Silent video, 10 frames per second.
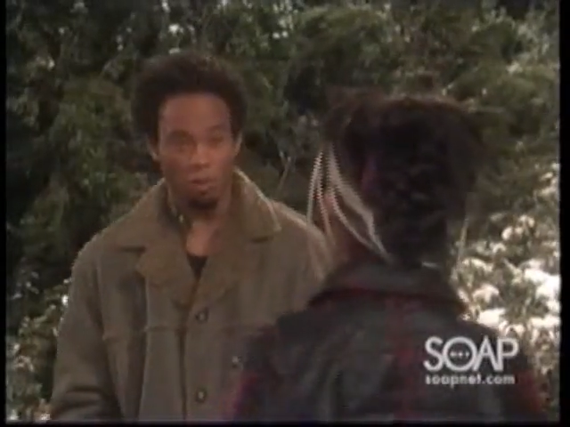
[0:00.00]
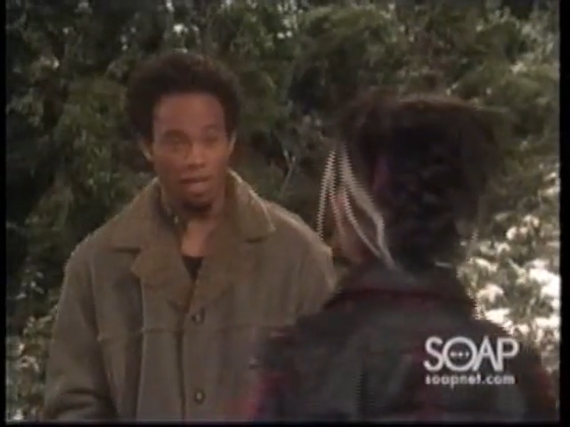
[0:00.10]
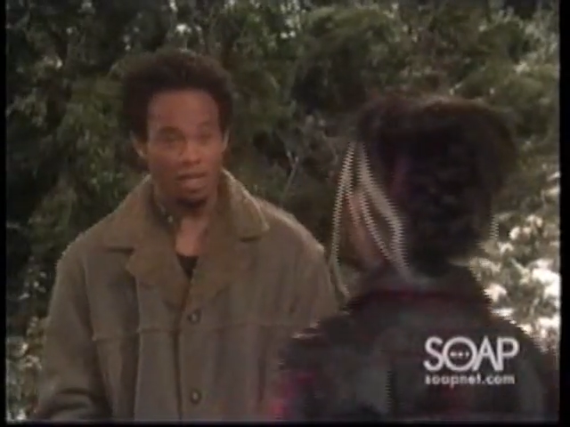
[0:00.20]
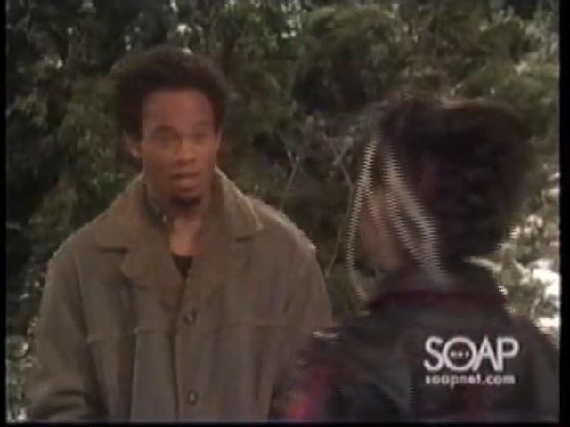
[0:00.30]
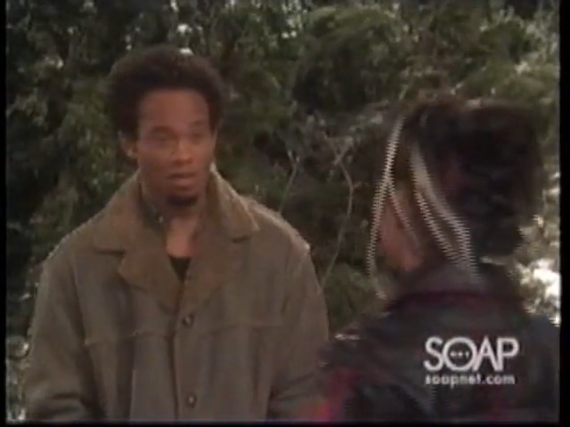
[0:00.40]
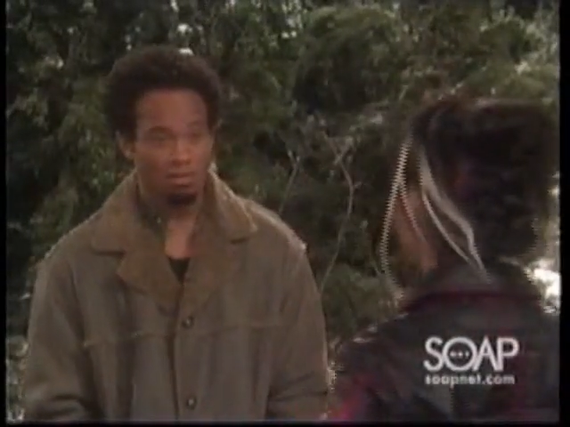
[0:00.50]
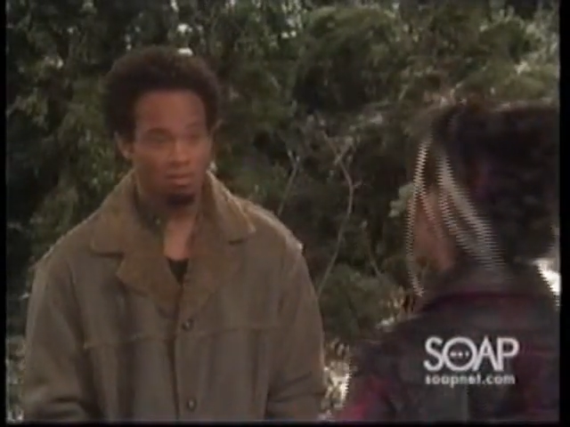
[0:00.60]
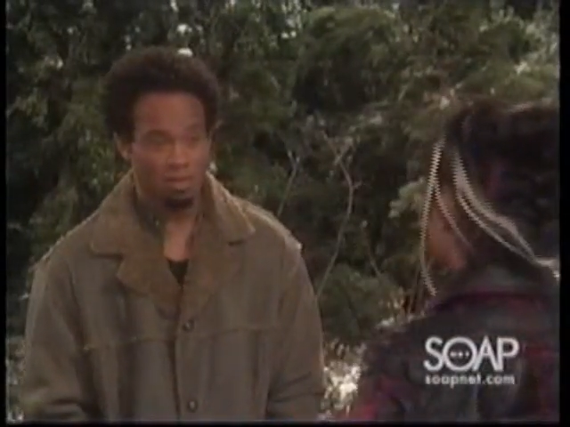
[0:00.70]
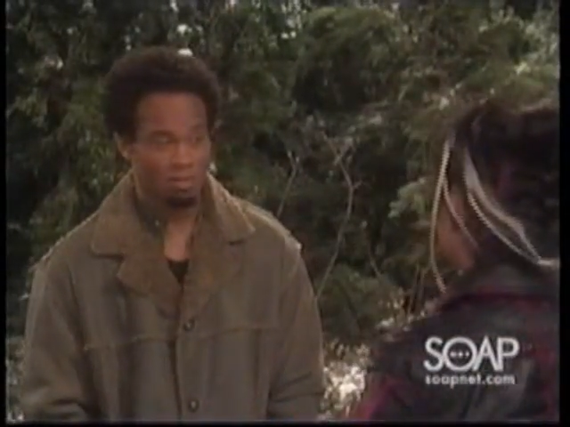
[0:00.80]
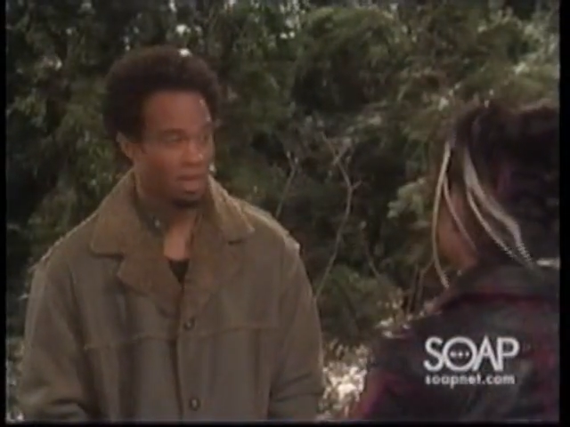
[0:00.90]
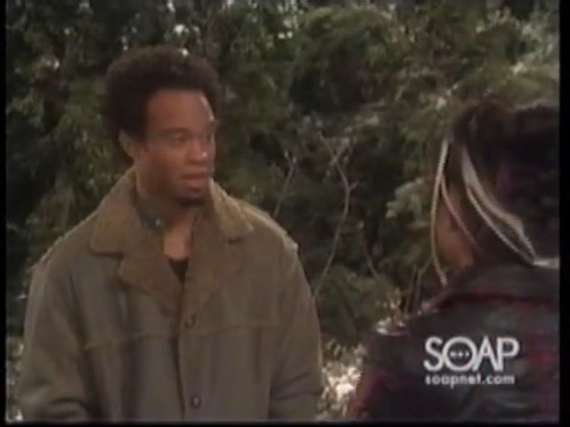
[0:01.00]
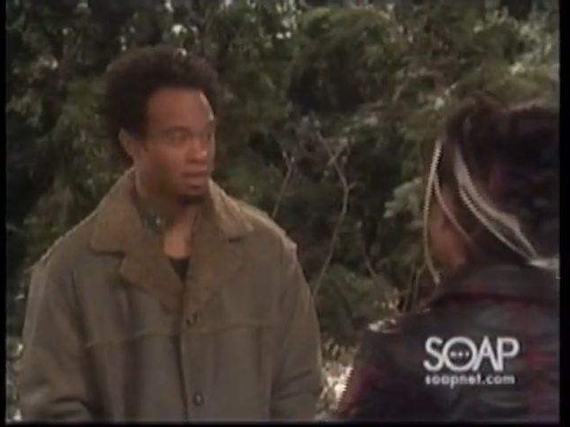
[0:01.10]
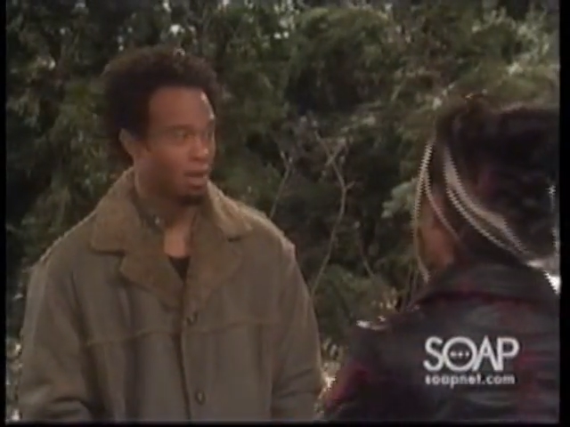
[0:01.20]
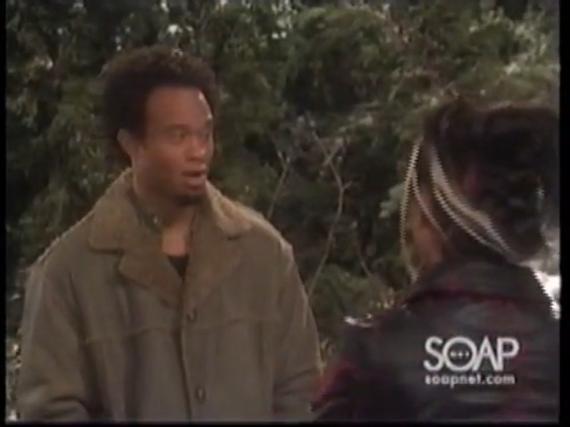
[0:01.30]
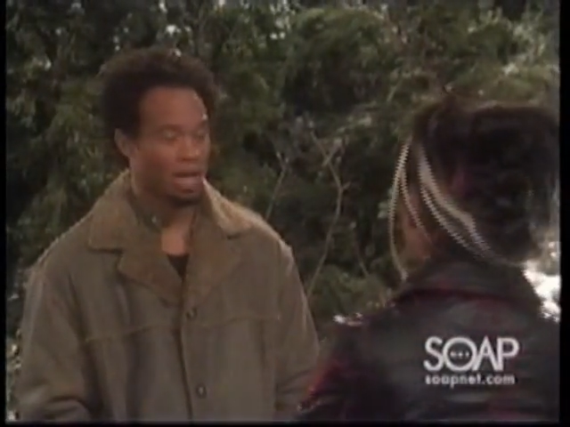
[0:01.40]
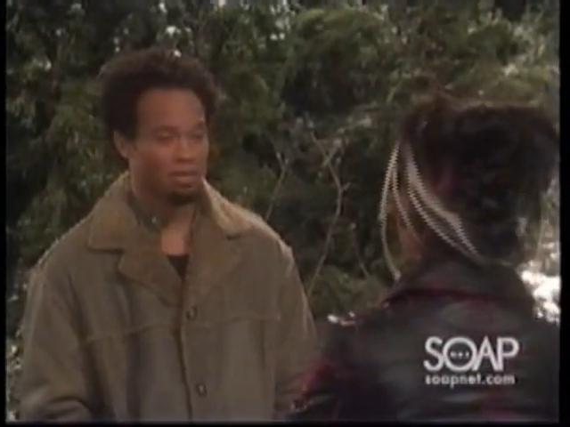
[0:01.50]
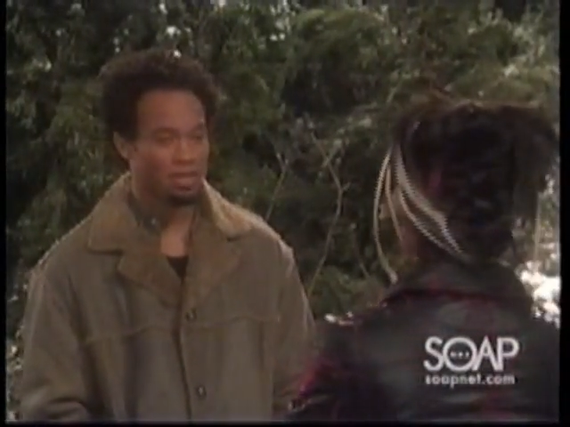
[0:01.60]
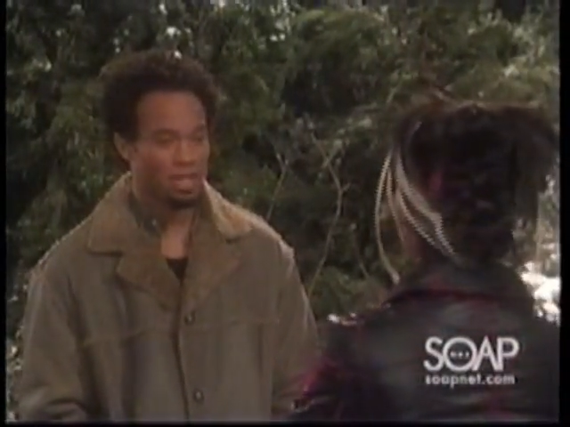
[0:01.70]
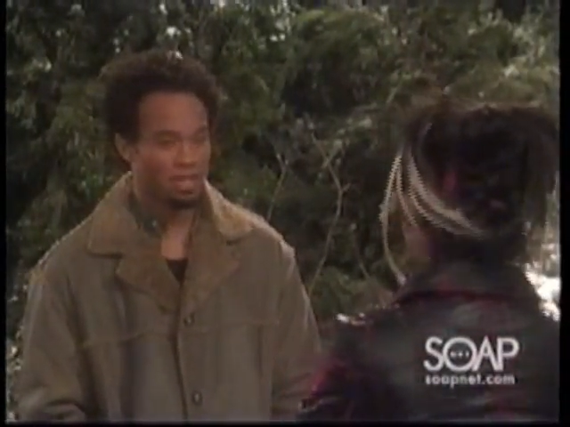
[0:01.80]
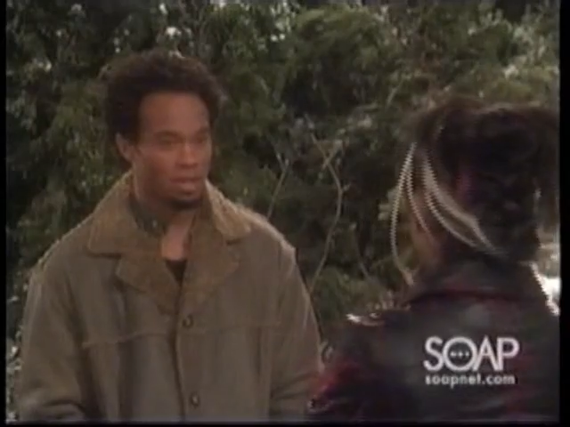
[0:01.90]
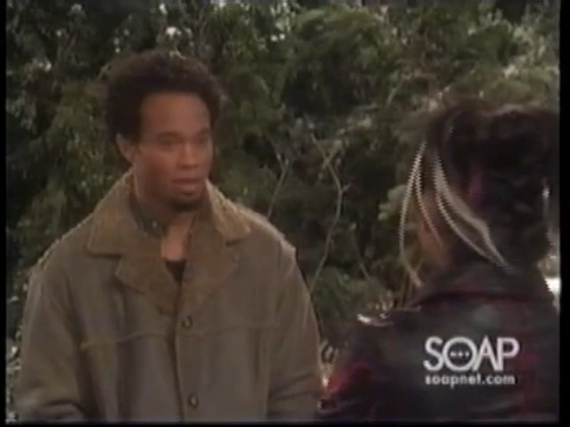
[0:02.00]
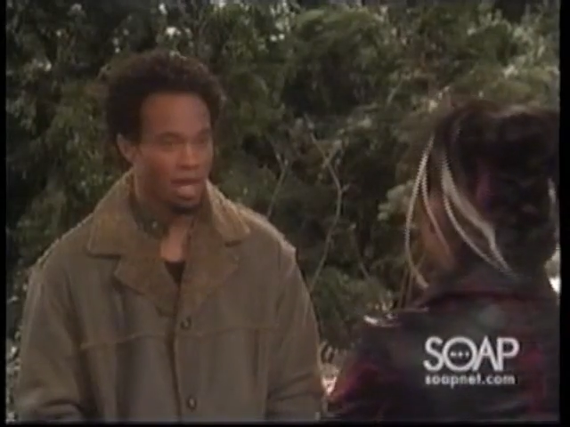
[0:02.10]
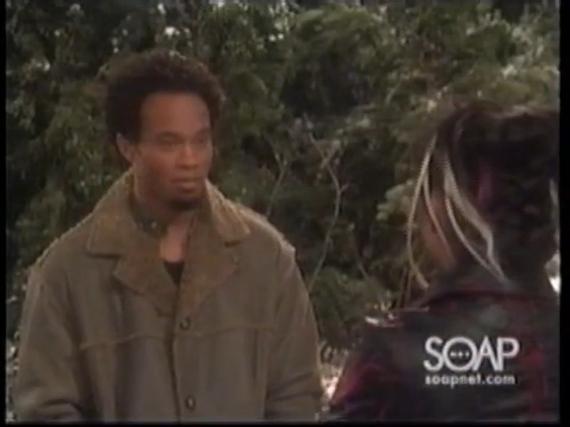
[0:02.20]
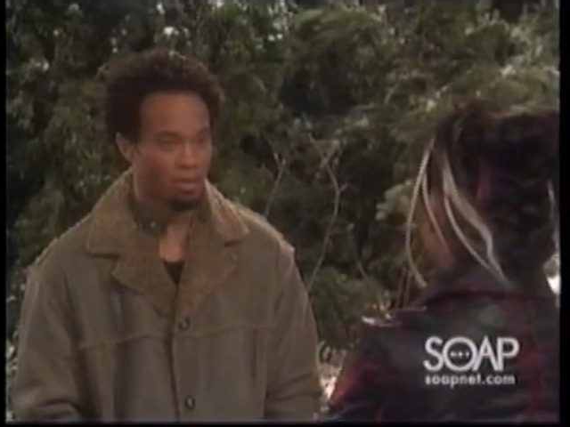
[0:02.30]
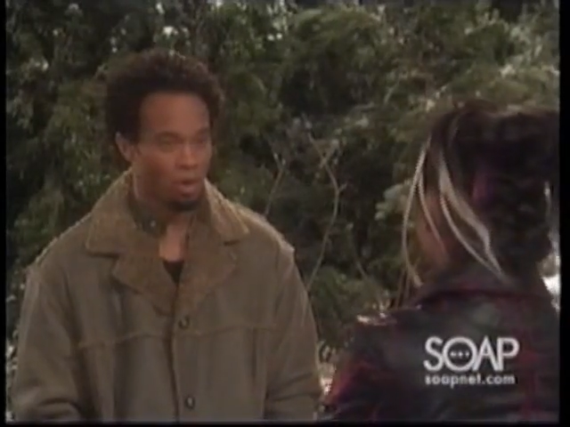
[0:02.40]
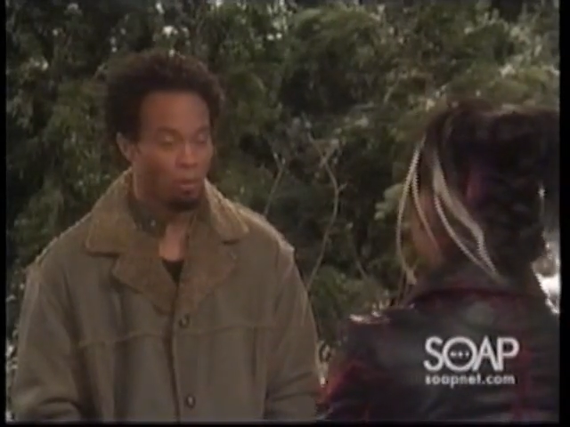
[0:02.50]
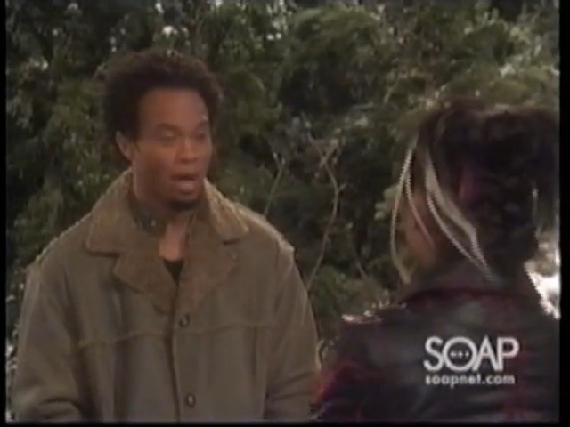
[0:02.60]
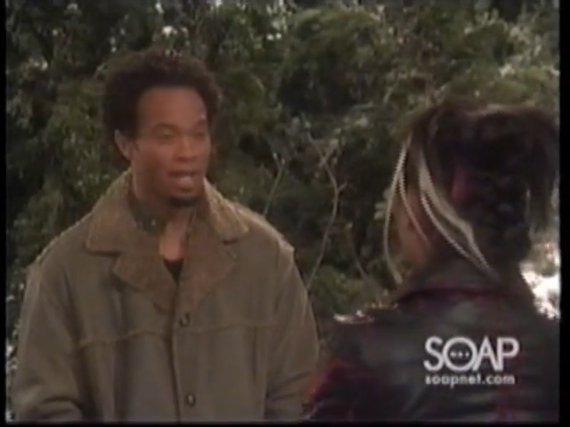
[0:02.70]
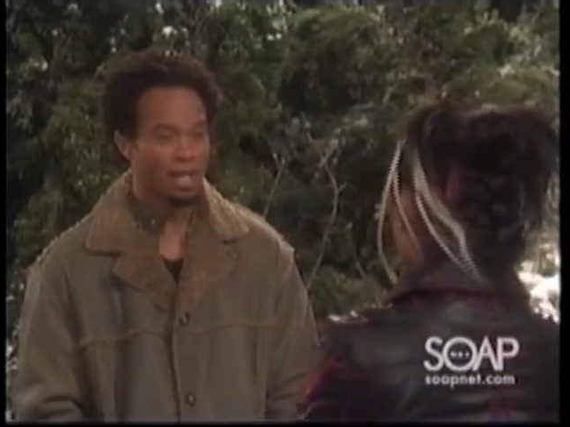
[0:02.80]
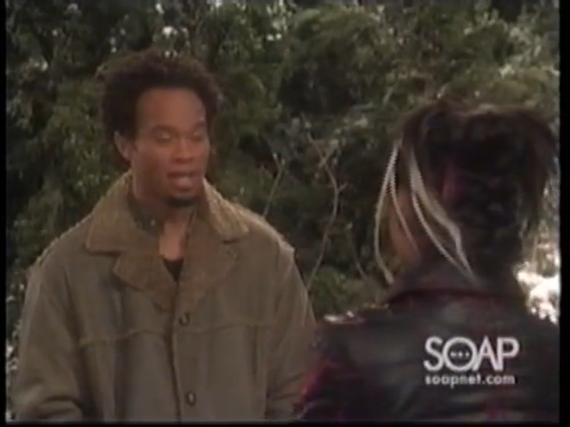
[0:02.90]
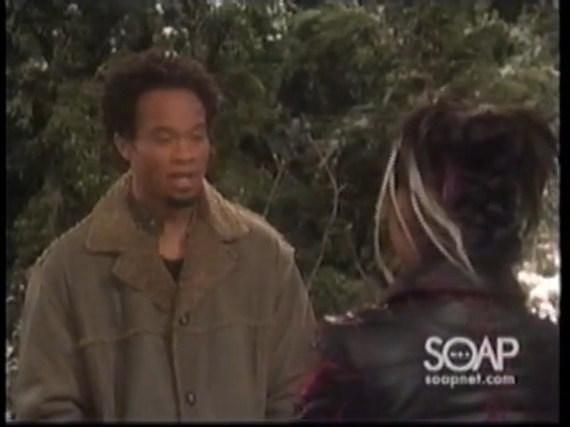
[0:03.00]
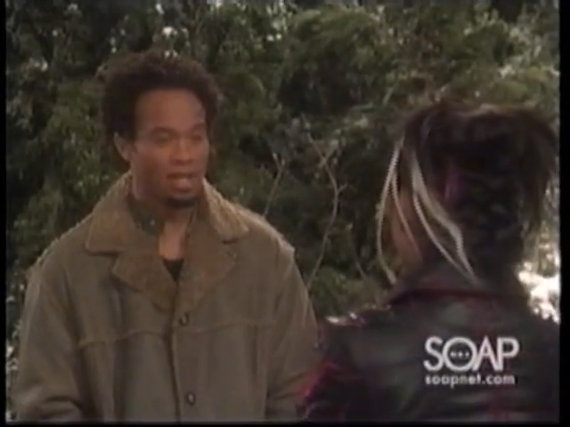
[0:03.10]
Nobody? No. Seems like a long conversation to be having with nobody.